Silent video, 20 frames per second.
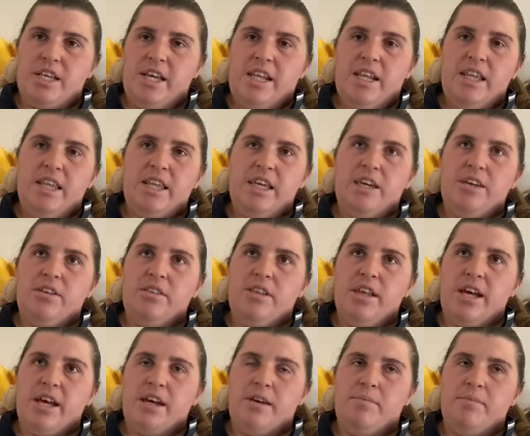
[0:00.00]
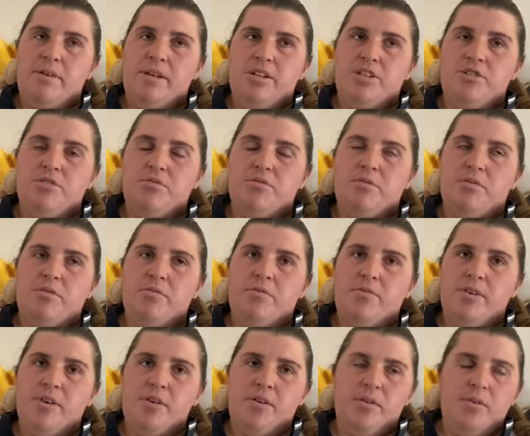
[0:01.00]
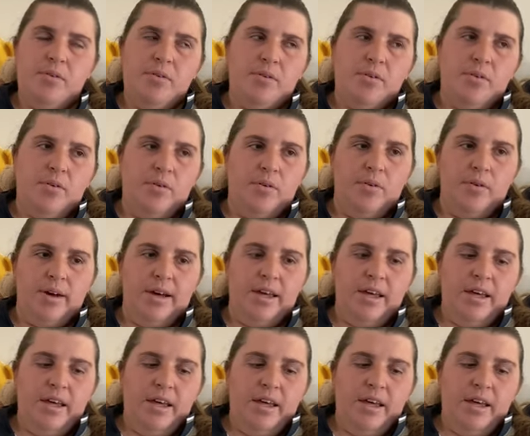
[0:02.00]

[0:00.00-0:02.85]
anything you'd like me to review or